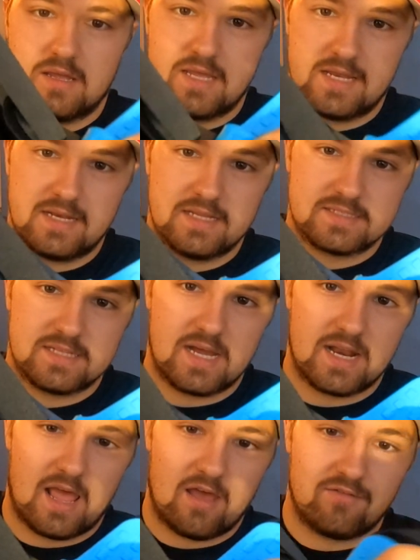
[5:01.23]
it does
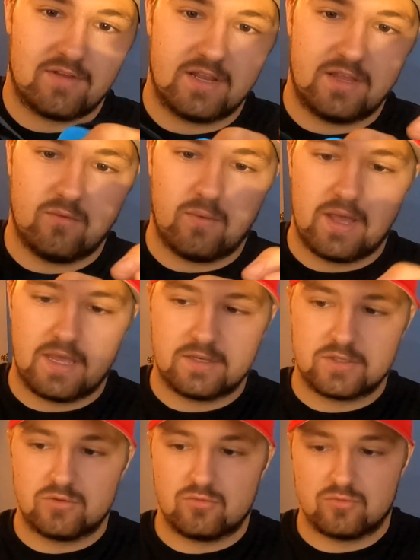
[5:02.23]
not have any way
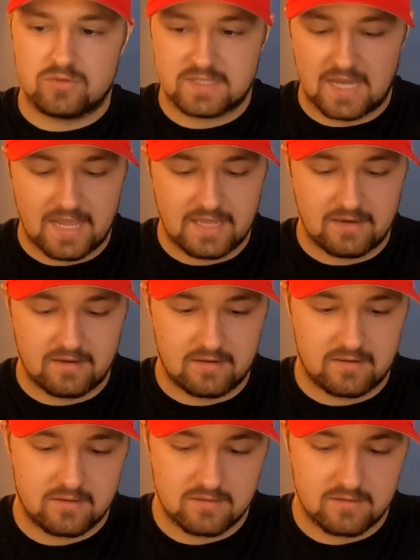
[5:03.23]
to tighten